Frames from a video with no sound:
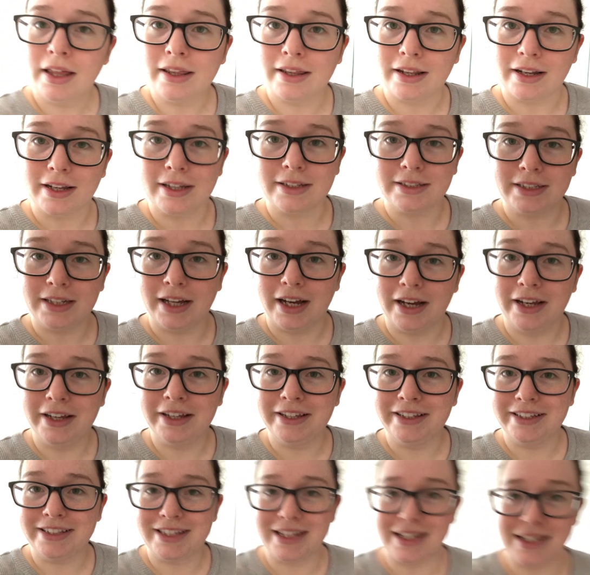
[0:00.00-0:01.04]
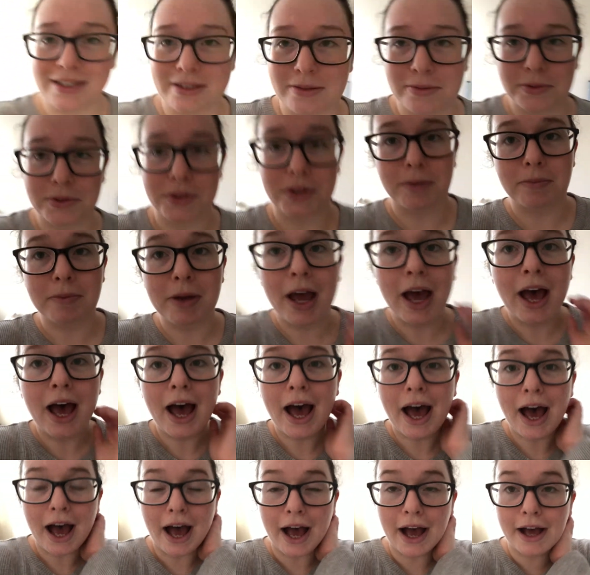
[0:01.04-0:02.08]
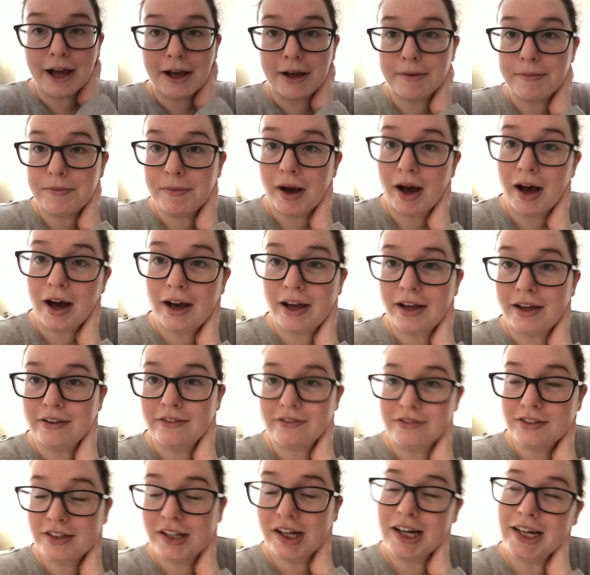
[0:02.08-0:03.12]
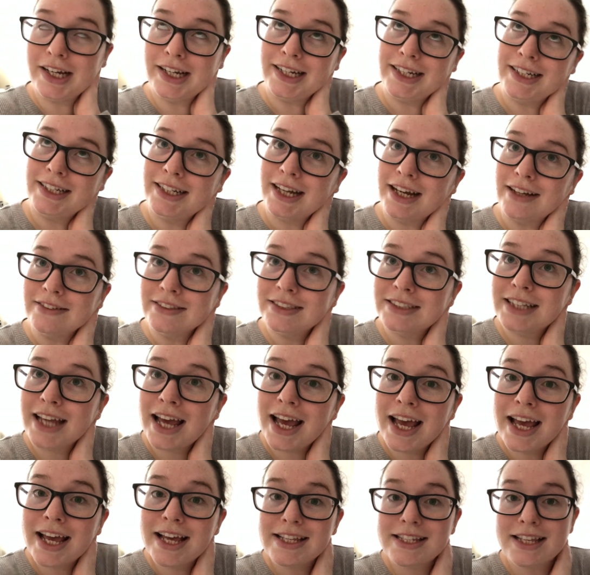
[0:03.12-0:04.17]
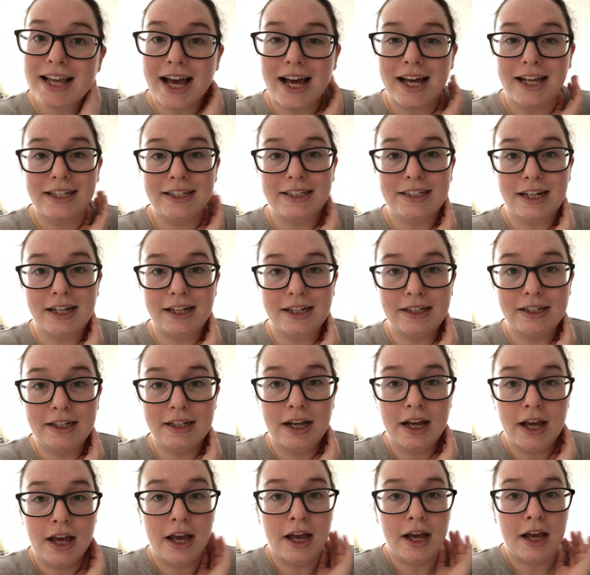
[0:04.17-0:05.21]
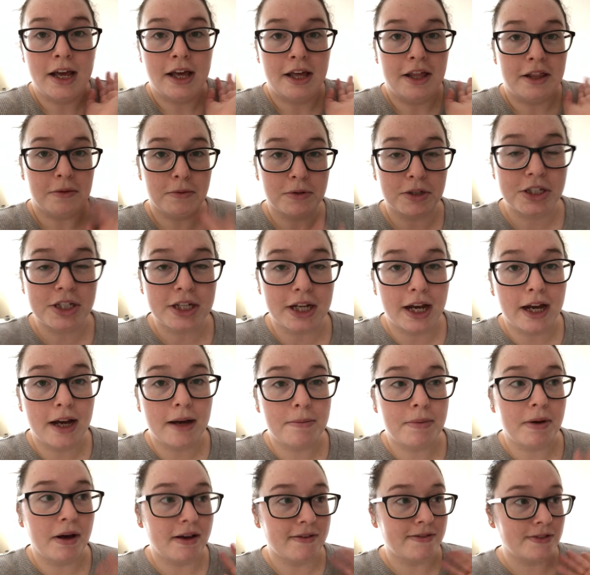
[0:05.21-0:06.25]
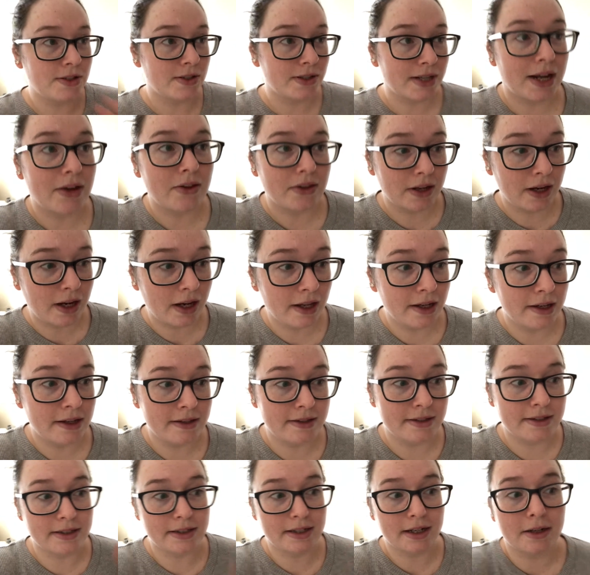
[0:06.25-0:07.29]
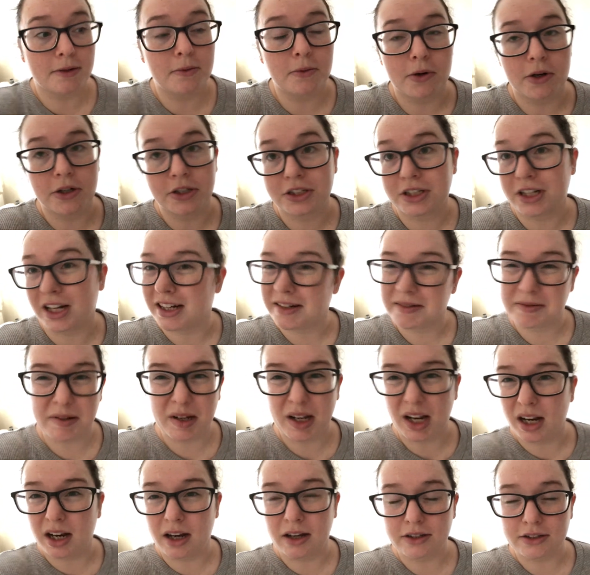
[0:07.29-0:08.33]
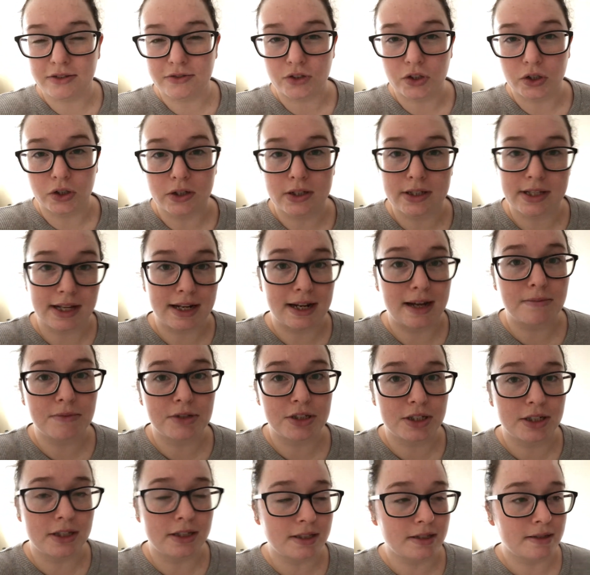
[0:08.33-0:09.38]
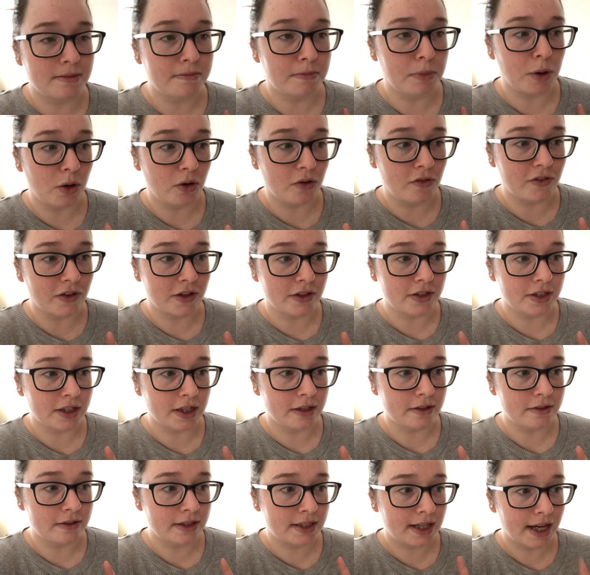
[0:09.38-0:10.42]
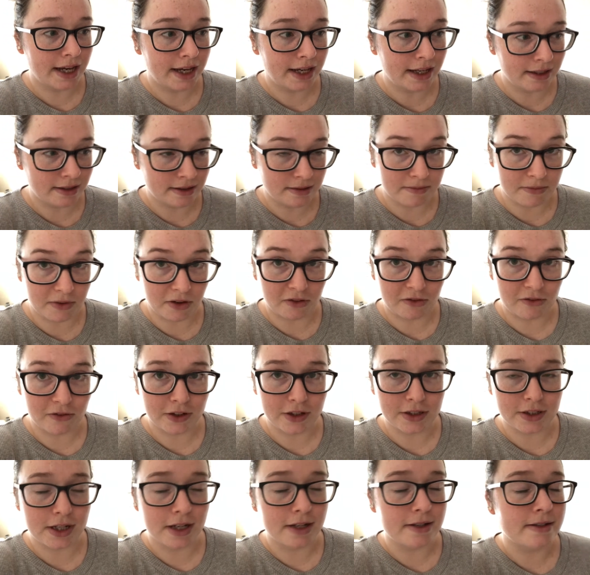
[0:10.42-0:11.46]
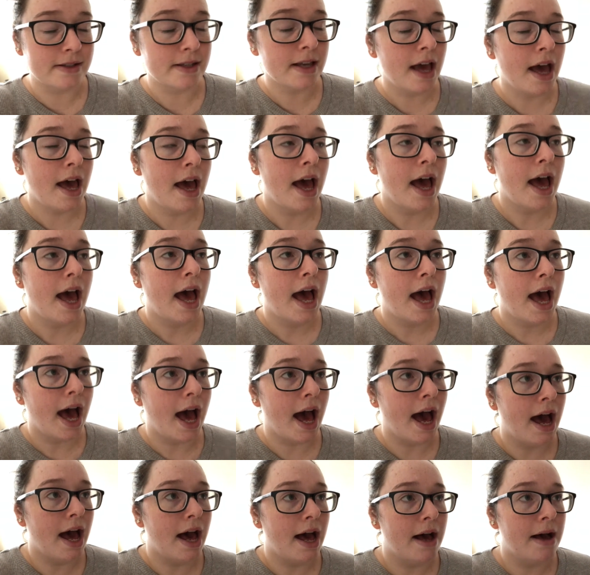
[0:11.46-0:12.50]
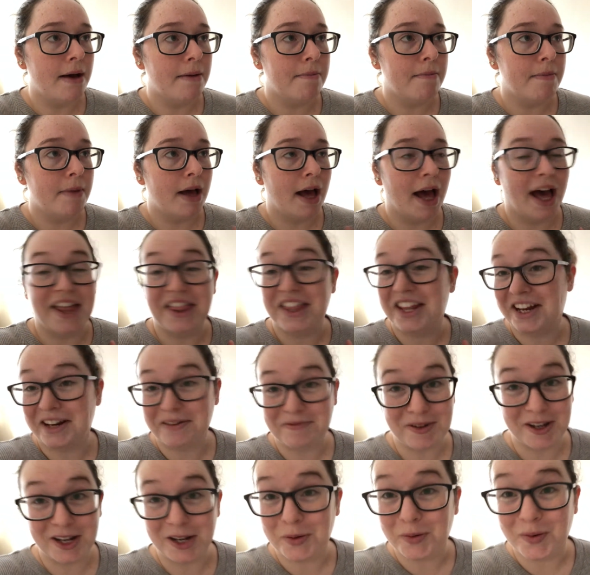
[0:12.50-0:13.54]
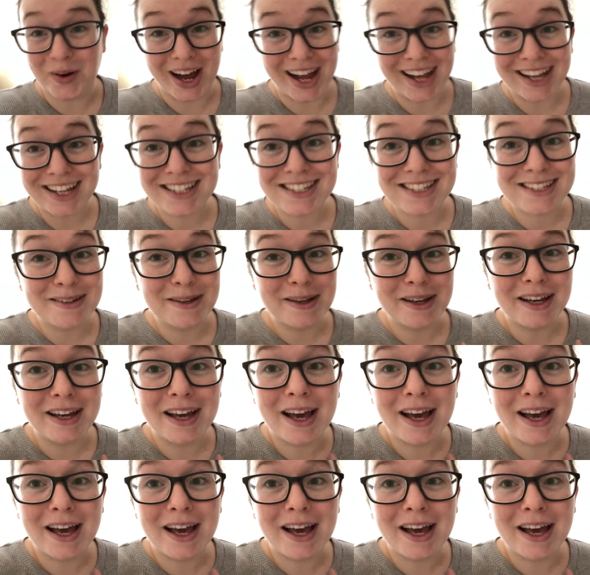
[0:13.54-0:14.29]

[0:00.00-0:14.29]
the lighting, I see it to the wardrobe. I've tidied downstairs and done the washing up. I've sorted out the clothes and done a wash, done loads of chores, and now I'm just doing some blog photos, taking some blog photos. And then I'm gonna wax